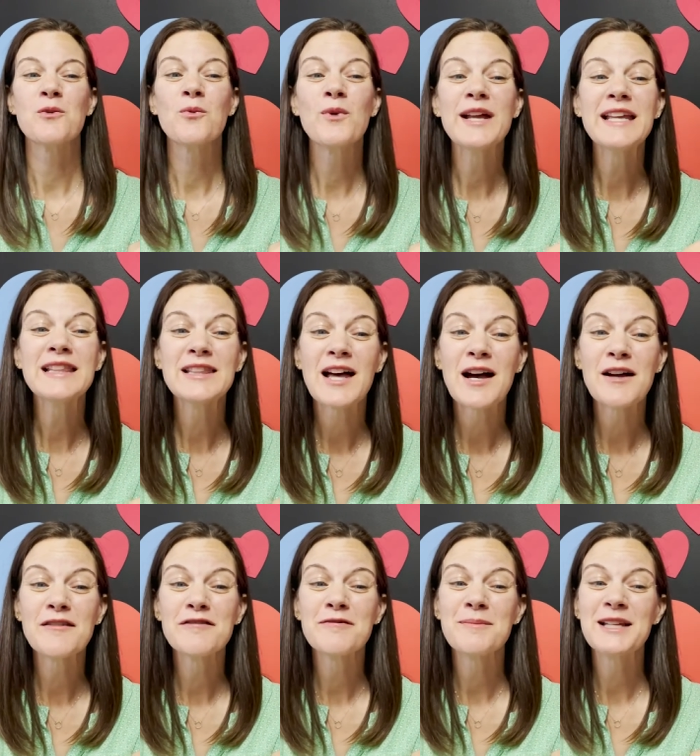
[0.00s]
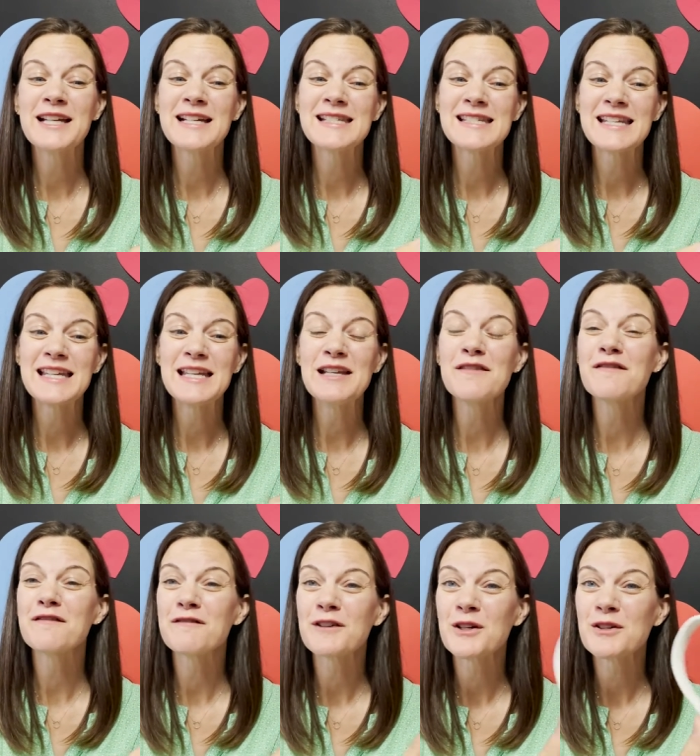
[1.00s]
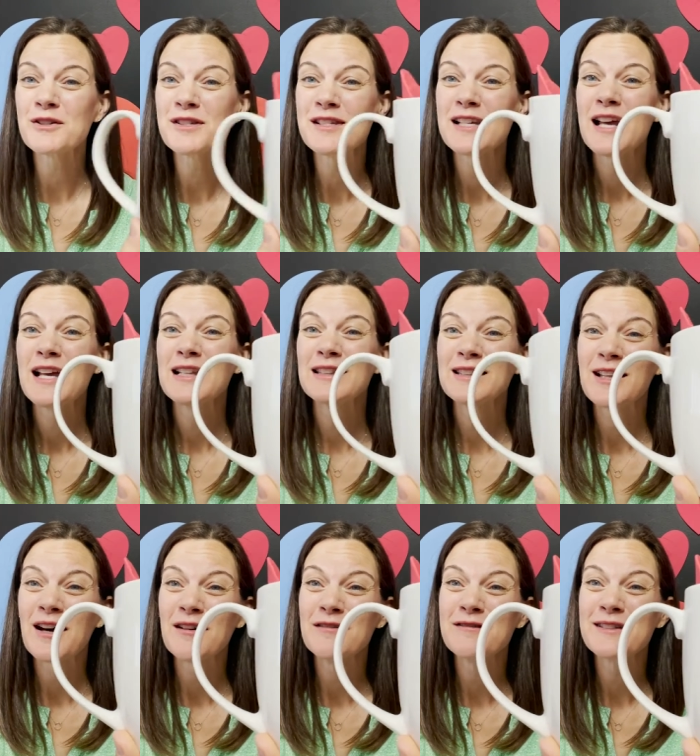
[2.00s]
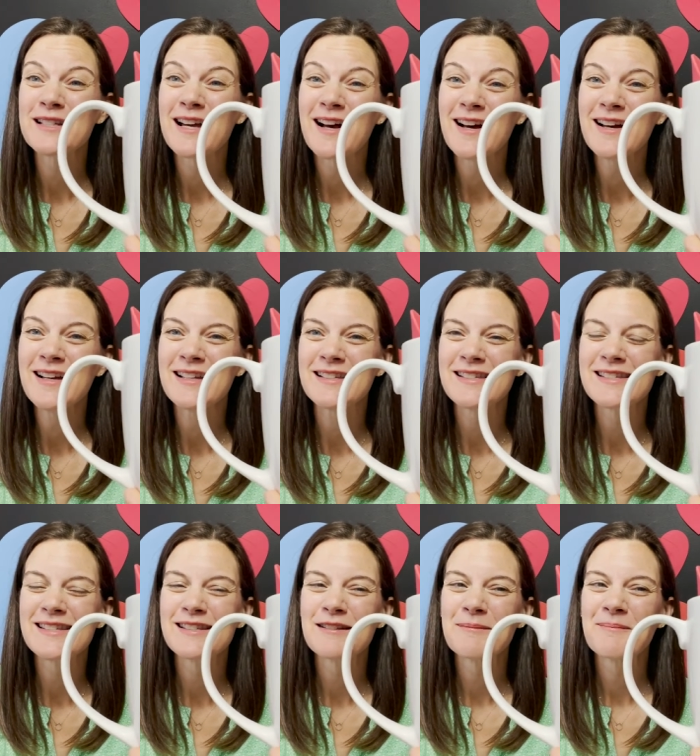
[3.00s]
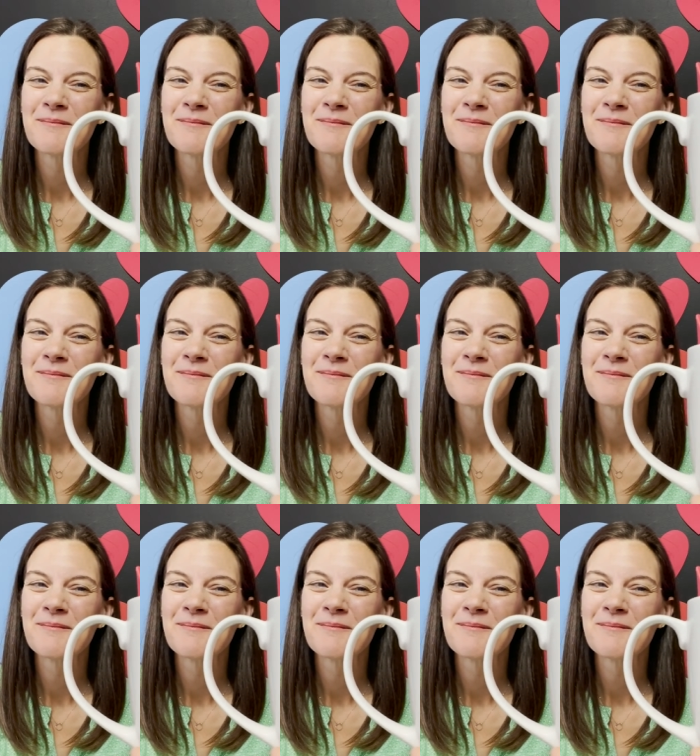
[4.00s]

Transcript: "We love because He first loved us."